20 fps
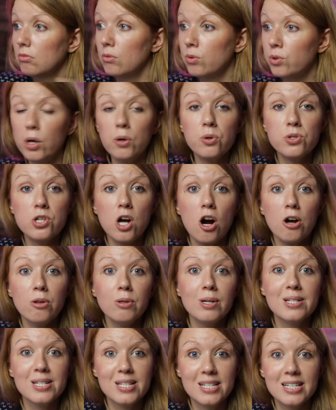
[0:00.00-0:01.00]
those are
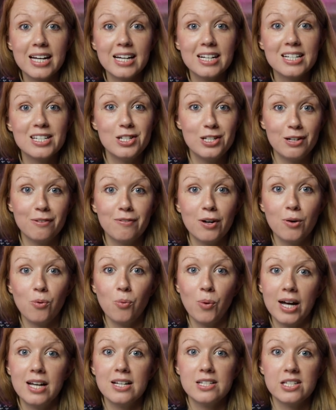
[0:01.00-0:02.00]
the six different
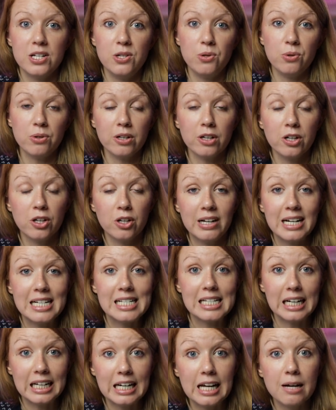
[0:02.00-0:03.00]
ways that you can create
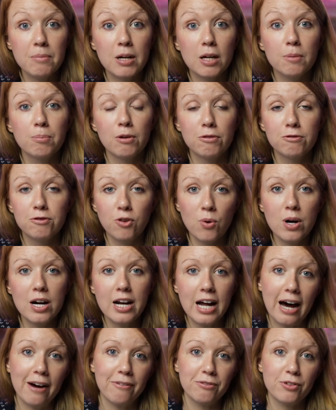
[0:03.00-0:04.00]
dynamic before
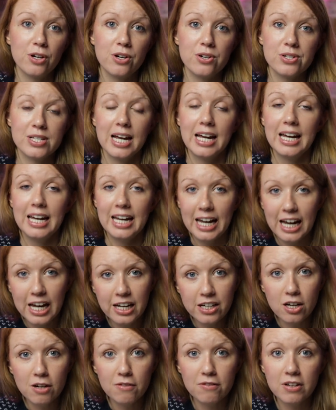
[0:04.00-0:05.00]
and afters
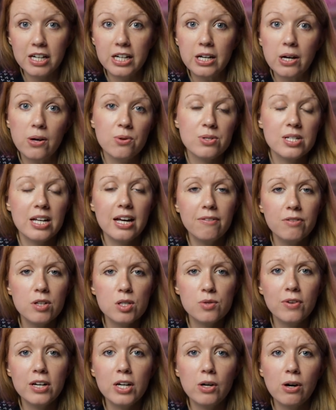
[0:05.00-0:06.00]
in your videos. If
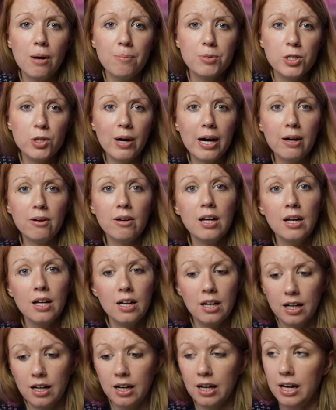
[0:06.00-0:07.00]
this video helped you out
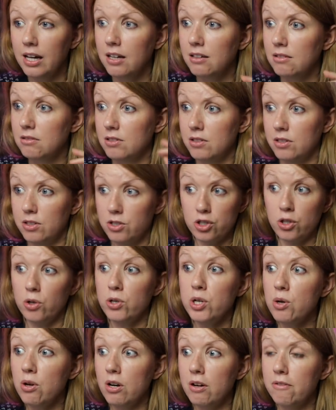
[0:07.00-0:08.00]
and
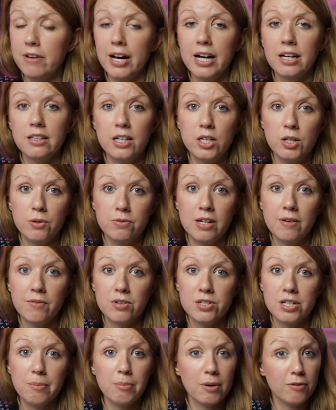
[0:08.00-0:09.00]
showed you an effect that you've
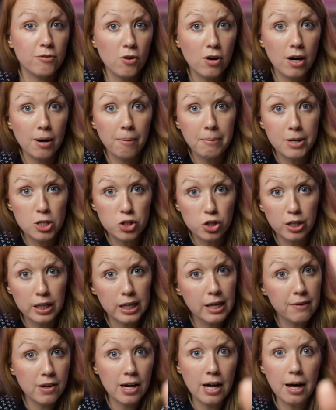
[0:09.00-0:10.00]
never seen before, be sure to
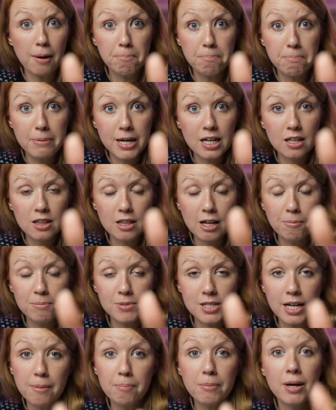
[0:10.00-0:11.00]
give it a big
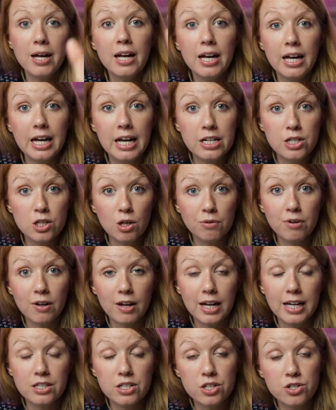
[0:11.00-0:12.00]
thumbs up, and don't
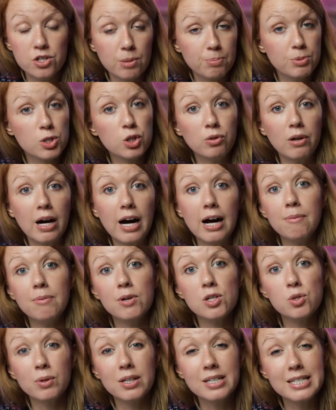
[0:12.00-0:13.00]
forget to subscribe
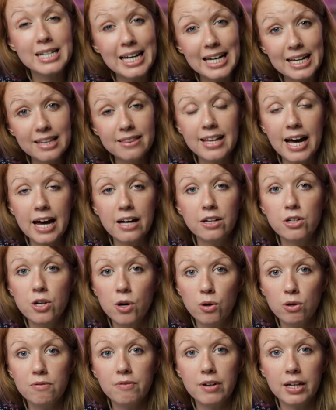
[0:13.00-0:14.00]
as well as hit that
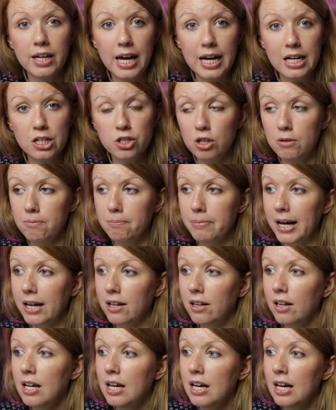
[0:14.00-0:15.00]
notification
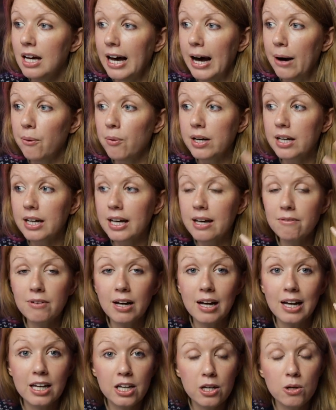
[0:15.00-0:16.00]
bell. I want to give
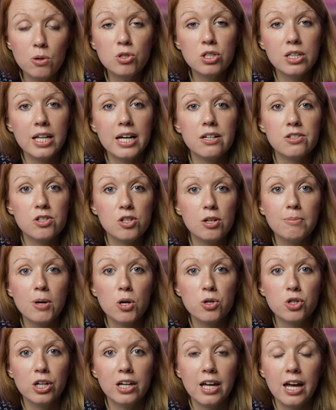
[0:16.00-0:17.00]
a huge thanks to
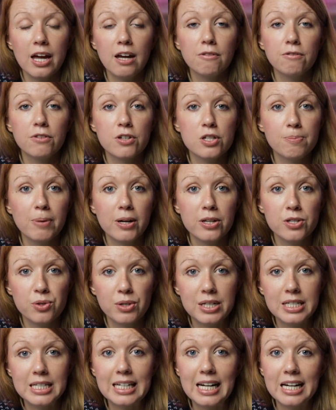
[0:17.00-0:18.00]
motioncan for
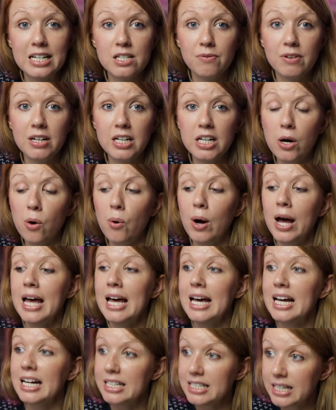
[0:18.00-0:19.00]
sponsoring today's video.
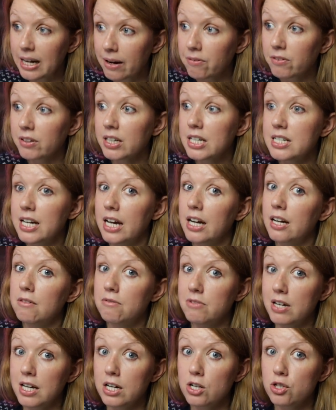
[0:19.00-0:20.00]
Definitely take
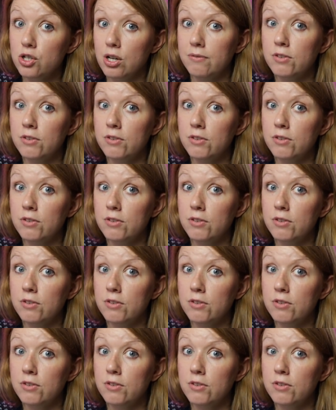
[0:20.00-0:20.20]
advantage